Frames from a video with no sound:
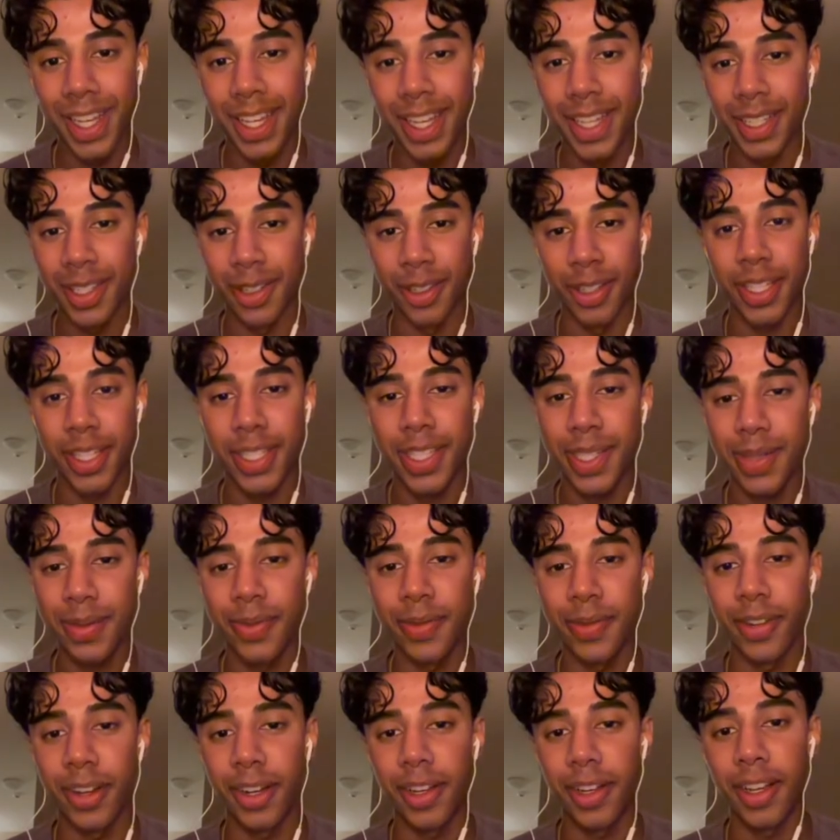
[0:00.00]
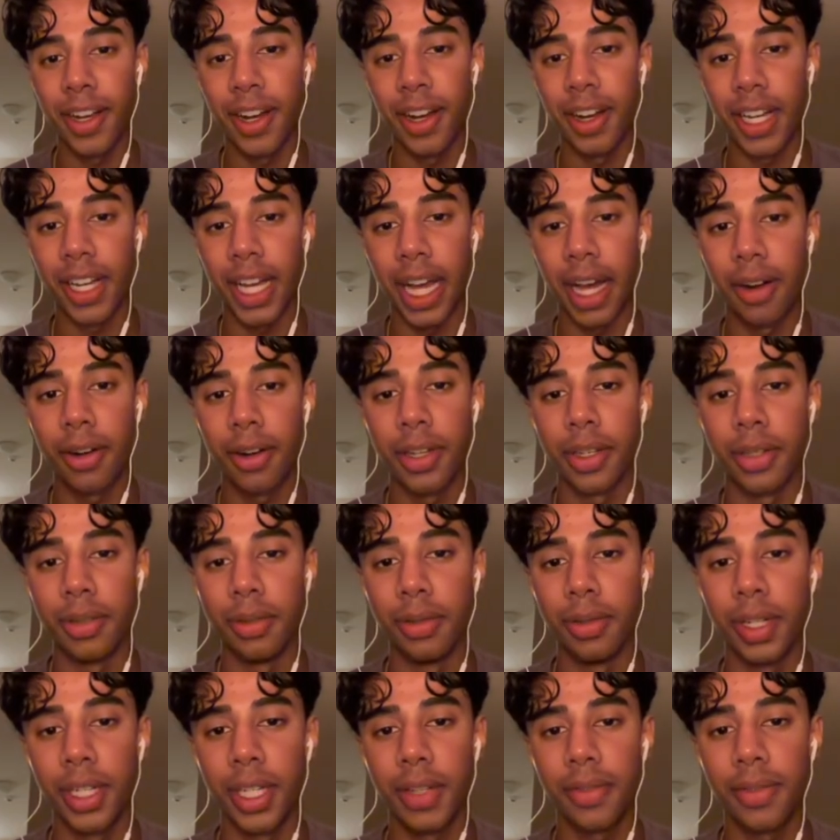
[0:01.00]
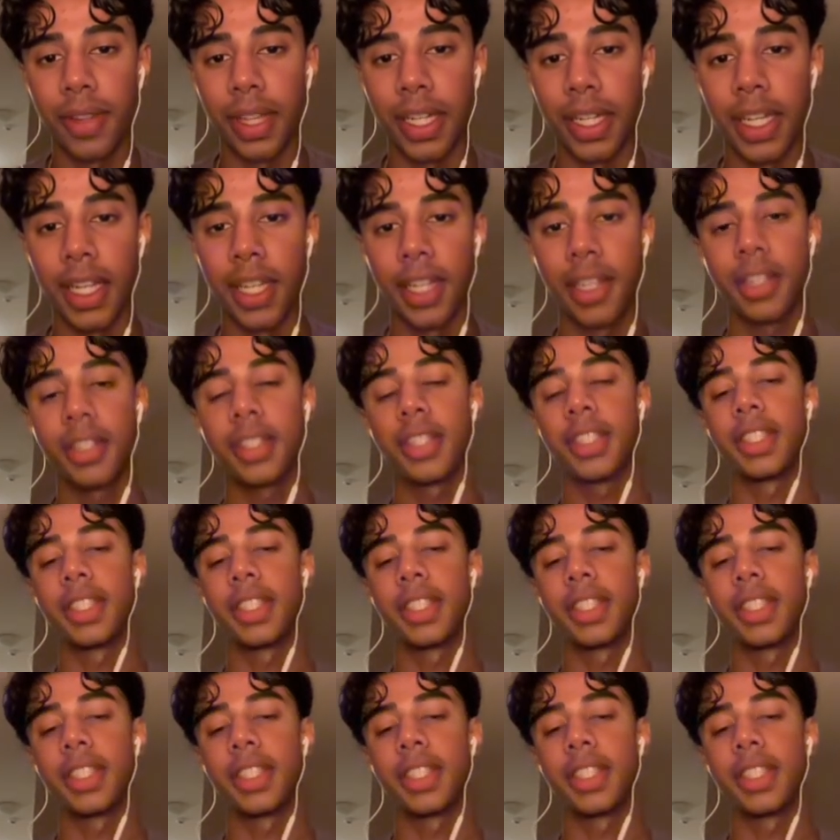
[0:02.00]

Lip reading: So this seems very counterintuitive. Like, it doesn't